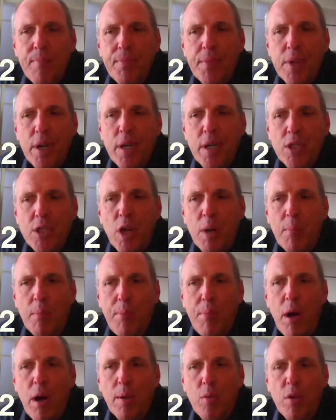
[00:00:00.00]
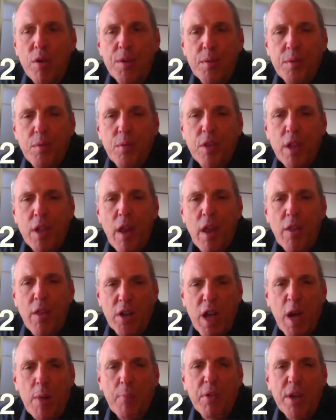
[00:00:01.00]
jump on with another
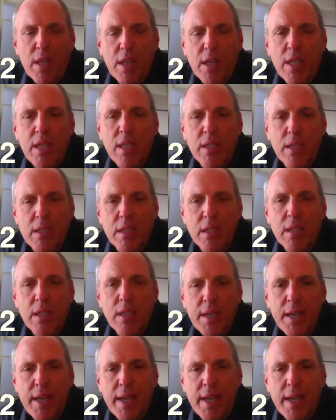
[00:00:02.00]
company that needs to